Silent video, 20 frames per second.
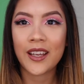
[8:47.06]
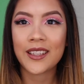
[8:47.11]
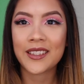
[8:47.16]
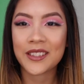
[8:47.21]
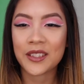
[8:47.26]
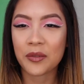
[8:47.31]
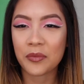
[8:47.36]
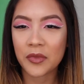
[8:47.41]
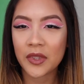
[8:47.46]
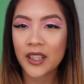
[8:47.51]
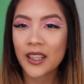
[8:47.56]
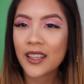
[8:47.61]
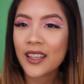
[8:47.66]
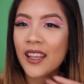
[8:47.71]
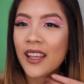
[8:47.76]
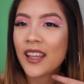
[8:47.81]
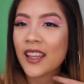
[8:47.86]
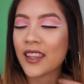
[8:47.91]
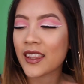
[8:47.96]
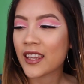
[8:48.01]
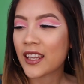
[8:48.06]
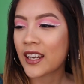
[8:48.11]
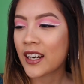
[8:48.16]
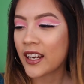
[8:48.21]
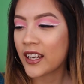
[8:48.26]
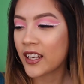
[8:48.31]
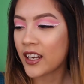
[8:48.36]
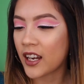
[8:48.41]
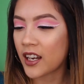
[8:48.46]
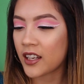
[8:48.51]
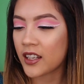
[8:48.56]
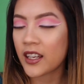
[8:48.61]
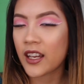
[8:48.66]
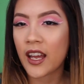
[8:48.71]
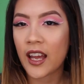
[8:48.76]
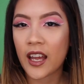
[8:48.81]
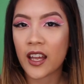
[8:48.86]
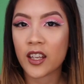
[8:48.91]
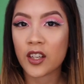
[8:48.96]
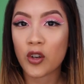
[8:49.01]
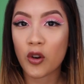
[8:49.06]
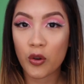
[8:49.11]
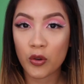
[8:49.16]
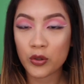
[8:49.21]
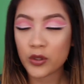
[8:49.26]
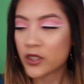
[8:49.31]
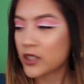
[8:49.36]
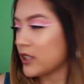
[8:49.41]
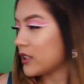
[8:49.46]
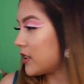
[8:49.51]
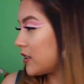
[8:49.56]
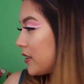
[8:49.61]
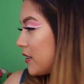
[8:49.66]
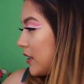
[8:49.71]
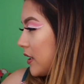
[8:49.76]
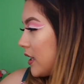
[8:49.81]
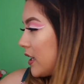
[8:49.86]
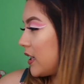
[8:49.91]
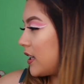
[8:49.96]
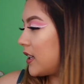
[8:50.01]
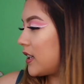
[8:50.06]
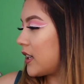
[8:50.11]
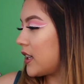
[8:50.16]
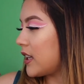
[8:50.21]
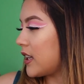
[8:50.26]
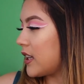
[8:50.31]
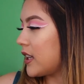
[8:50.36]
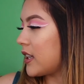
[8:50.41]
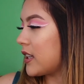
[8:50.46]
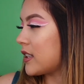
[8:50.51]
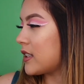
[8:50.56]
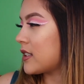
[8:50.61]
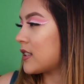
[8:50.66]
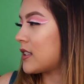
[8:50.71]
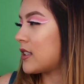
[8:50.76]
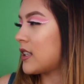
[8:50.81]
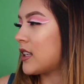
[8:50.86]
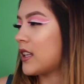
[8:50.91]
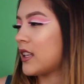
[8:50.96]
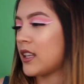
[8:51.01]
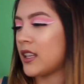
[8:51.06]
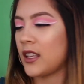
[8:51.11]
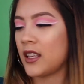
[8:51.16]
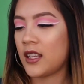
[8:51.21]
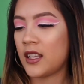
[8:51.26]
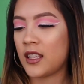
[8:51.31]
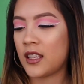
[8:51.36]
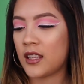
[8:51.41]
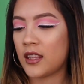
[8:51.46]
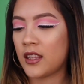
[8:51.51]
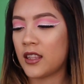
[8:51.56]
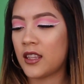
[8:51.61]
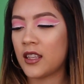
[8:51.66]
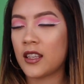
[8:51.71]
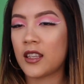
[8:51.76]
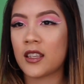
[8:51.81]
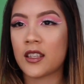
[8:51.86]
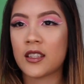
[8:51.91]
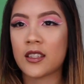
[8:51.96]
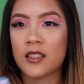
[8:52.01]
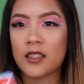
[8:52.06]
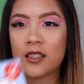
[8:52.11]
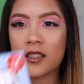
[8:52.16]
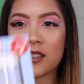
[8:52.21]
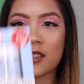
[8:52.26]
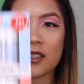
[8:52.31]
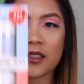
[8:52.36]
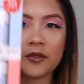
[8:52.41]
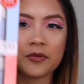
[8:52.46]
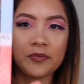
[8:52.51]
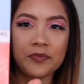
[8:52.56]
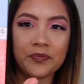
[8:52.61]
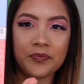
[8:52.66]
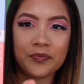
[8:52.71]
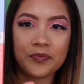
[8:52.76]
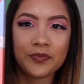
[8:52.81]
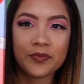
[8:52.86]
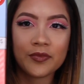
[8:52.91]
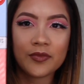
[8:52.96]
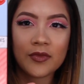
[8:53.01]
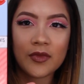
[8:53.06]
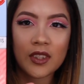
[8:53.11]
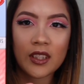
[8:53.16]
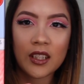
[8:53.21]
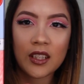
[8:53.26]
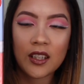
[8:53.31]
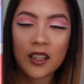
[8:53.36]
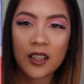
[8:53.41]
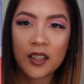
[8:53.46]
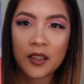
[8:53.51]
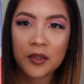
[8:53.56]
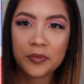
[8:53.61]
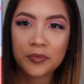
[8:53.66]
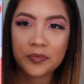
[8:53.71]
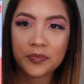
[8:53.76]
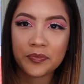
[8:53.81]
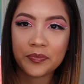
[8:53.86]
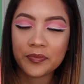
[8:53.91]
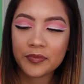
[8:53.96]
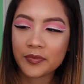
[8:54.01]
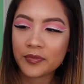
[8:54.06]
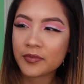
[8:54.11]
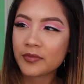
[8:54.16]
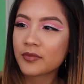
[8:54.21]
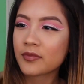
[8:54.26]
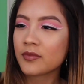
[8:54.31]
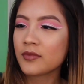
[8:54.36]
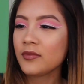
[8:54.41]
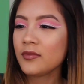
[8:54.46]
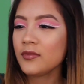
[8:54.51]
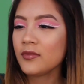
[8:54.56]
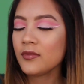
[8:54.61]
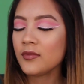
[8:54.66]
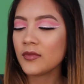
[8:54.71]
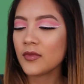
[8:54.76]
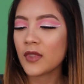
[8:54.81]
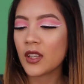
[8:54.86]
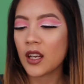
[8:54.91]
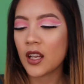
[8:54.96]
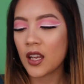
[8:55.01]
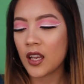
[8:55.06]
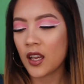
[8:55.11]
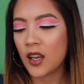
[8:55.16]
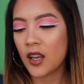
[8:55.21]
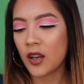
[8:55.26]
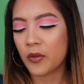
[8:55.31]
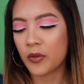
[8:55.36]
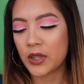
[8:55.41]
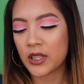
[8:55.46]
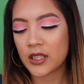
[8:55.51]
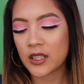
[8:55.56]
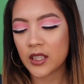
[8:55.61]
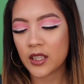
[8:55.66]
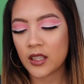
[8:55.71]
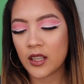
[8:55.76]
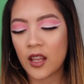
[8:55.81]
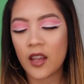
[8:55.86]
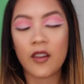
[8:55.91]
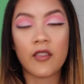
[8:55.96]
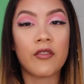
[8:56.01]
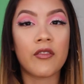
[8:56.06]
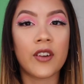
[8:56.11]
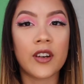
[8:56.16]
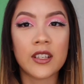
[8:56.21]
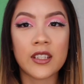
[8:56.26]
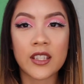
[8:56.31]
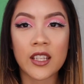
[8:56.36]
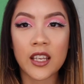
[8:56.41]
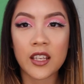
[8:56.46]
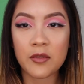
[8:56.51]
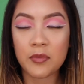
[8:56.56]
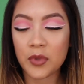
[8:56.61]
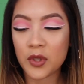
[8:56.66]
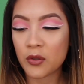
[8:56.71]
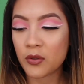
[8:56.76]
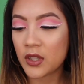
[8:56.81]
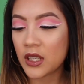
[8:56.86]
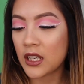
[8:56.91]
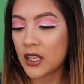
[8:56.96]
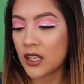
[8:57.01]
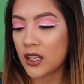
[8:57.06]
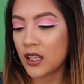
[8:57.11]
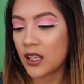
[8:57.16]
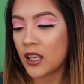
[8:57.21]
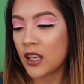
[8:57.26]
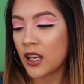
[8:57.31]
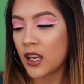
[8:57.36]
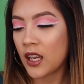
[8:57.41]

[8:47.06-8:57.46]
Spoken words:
something that I got at Ulta is this, what is it? First Aid Beauty